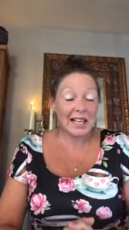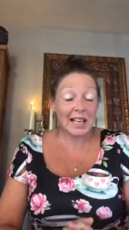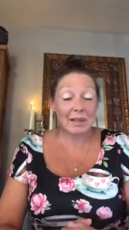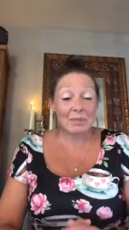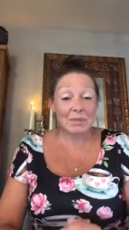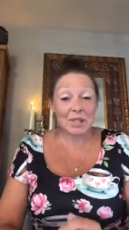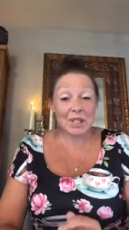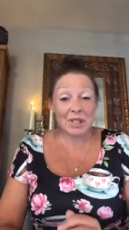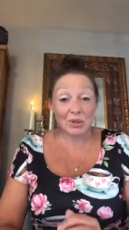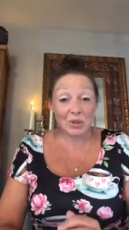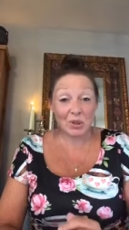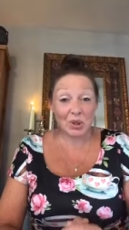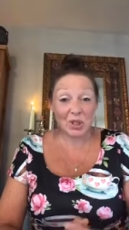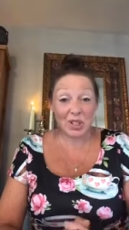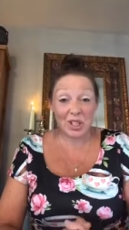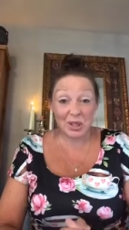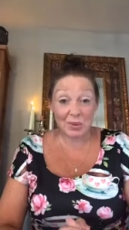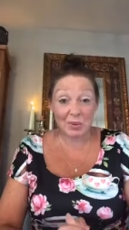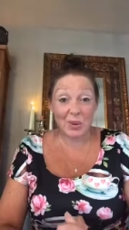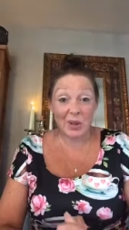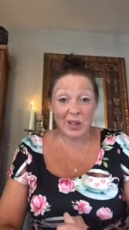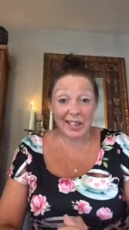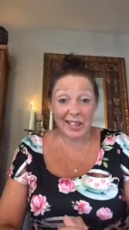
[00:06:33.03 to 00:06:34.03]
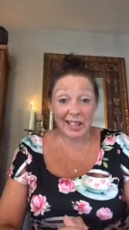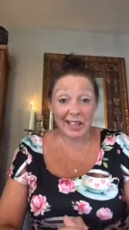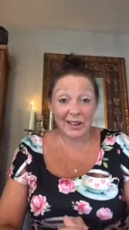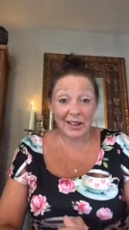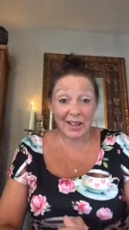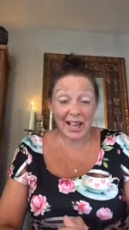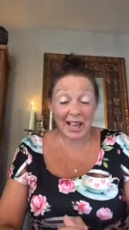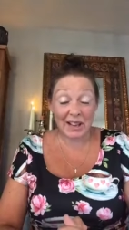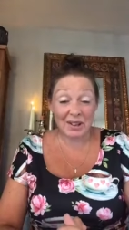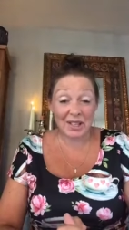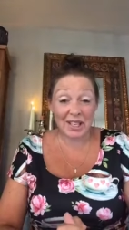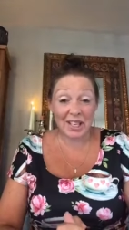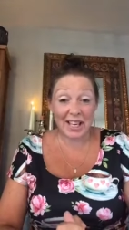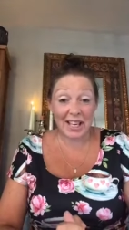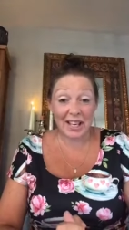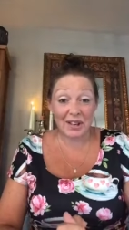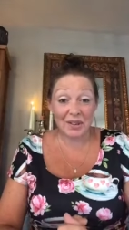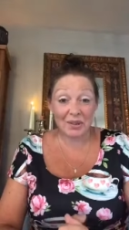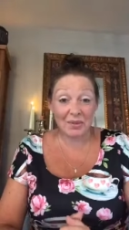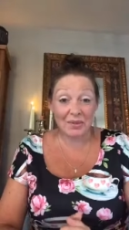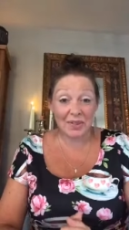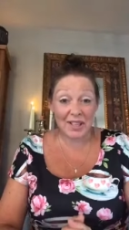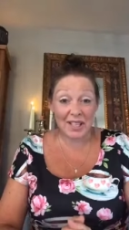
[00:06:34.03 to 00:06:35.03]
I'm still trying to work out how to
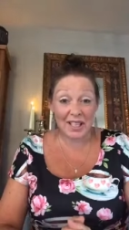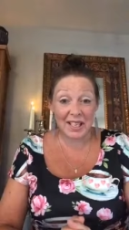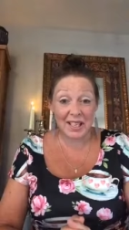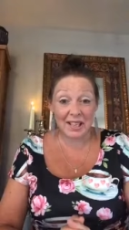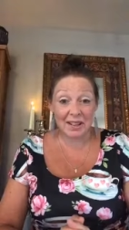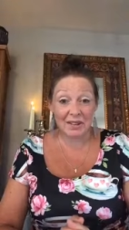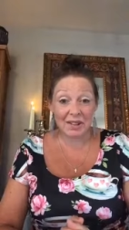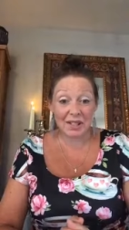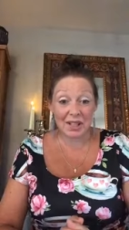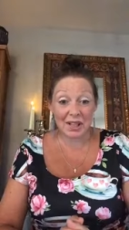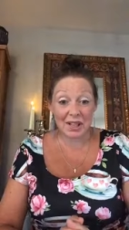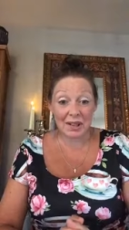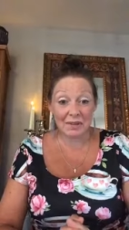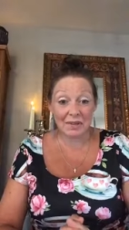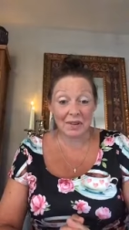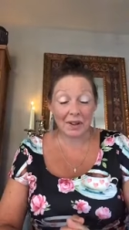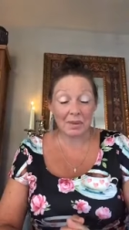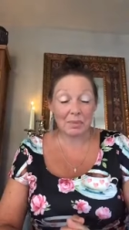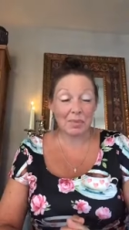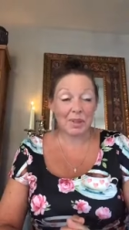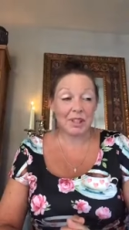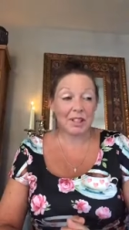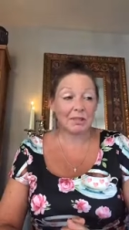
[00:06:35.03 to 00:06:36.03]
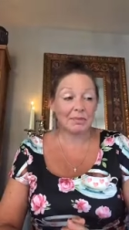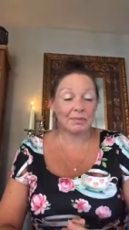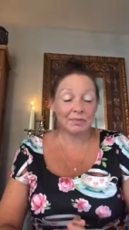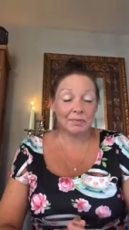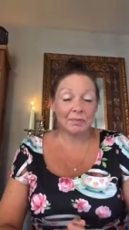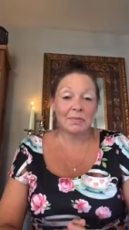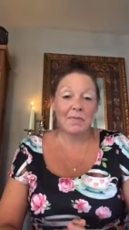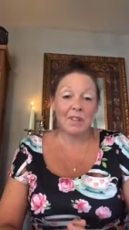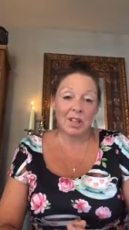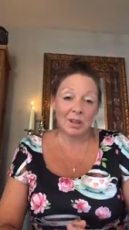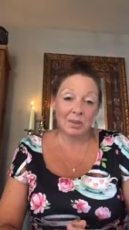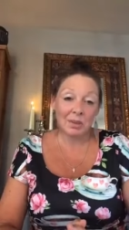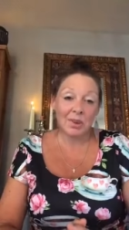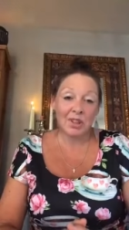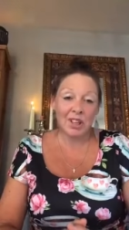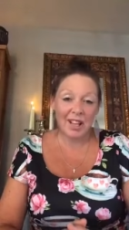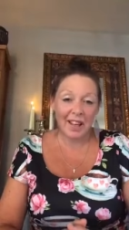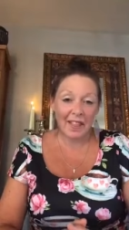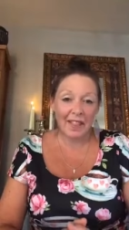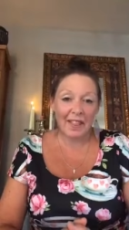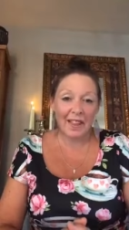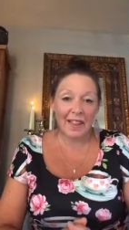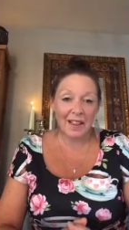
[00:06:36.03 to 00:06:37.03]
get your videos over, but we'll
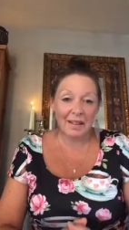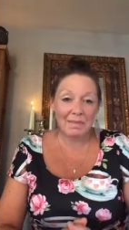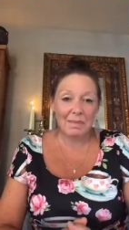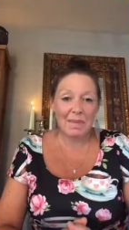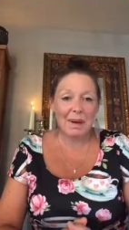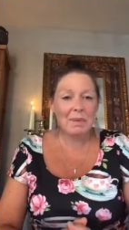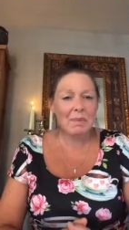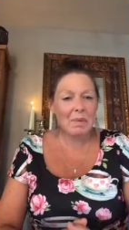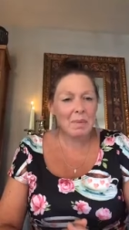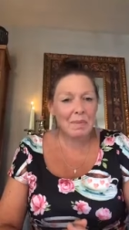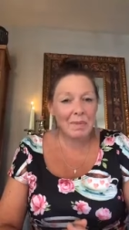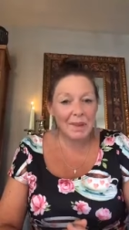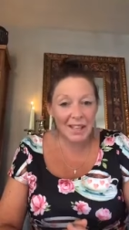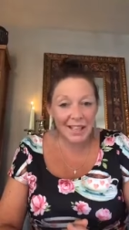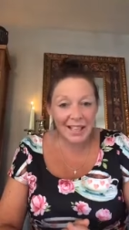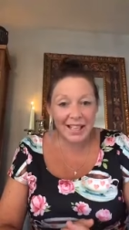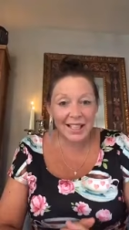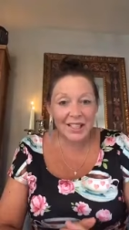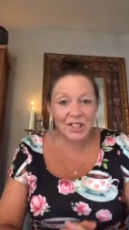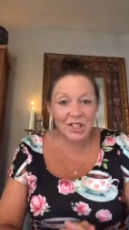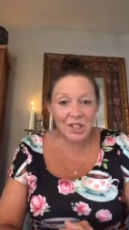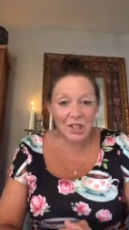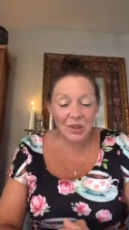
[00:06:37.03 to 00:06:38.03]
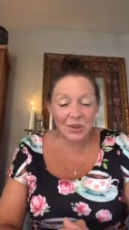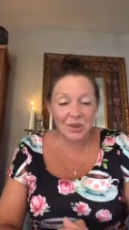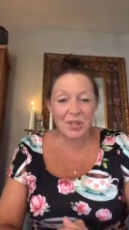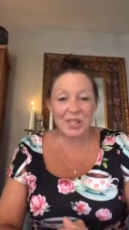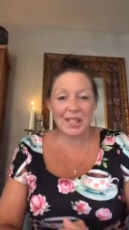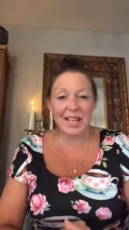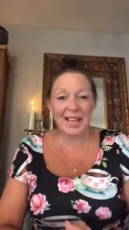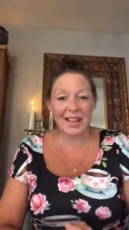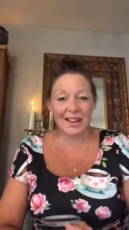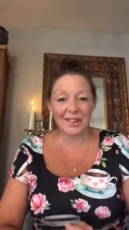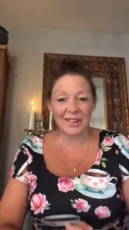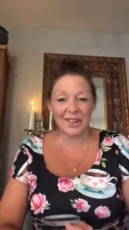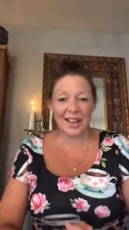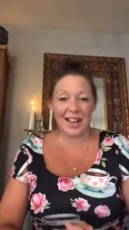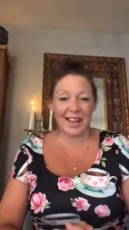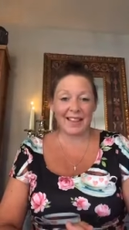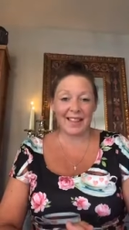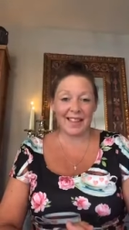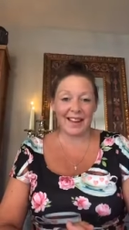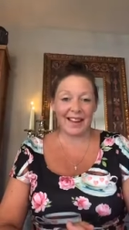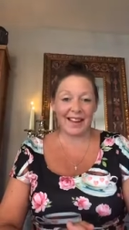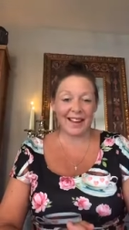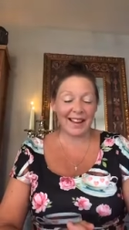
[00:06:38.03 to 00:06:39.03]
get there. Maybe by next Tuesday I'll
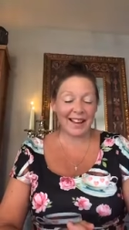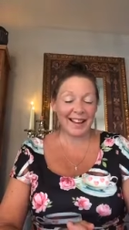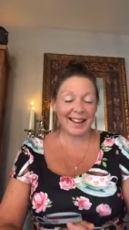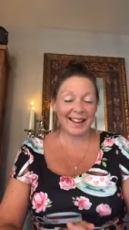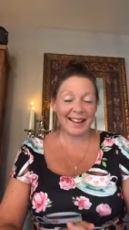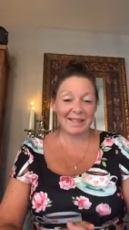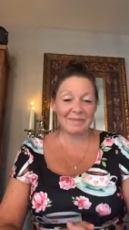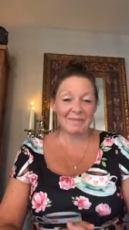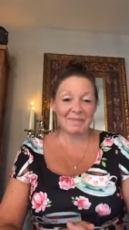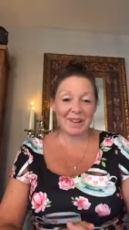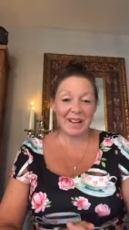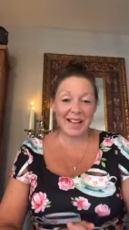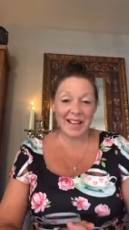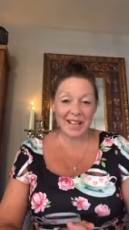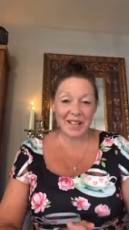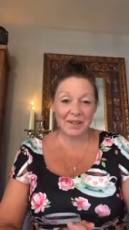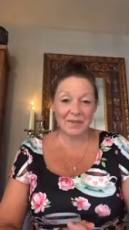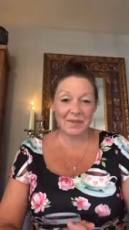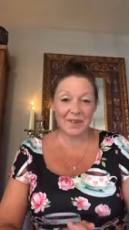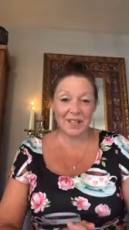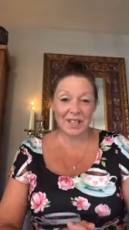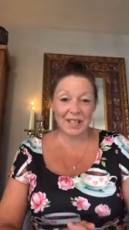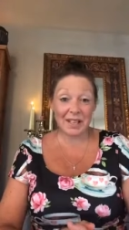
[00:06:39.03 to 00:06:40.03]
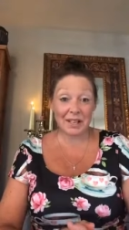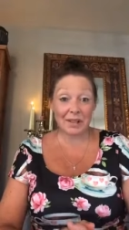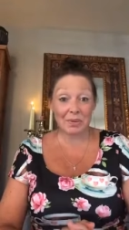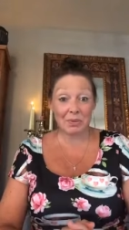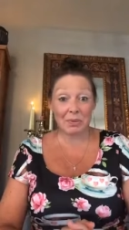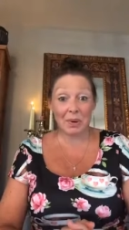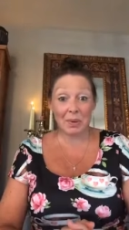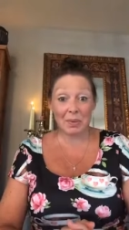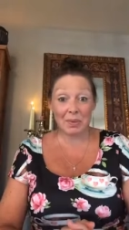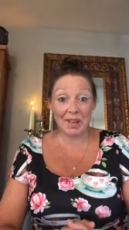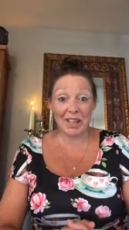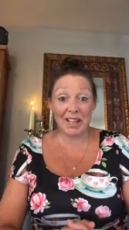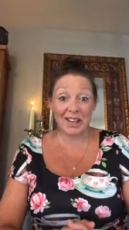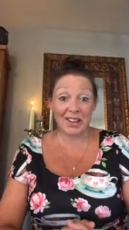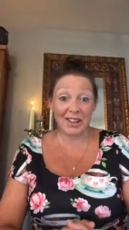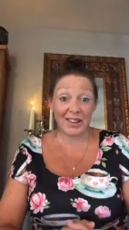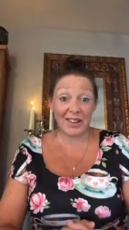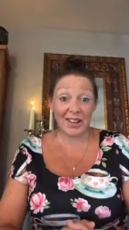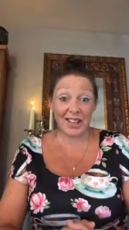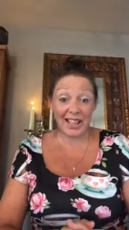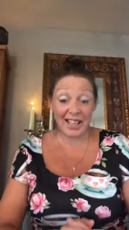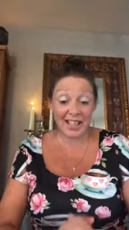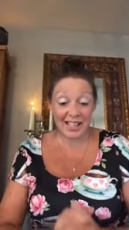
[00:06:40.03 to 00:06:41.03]
get there and playing the videos will be a
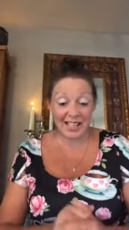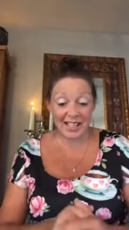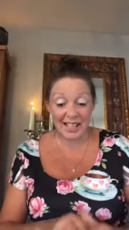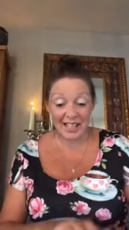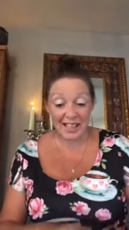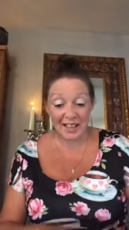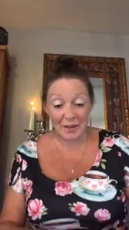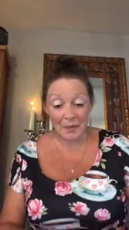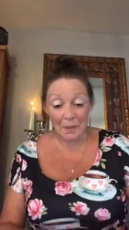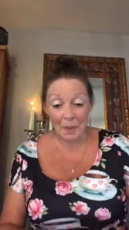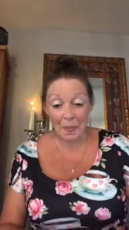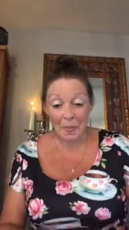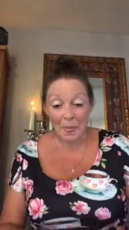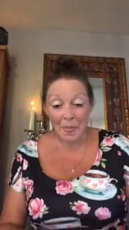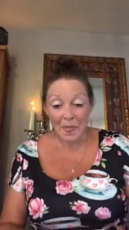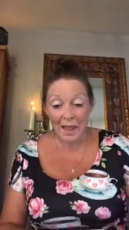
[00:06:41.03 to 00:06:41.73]
lot easier.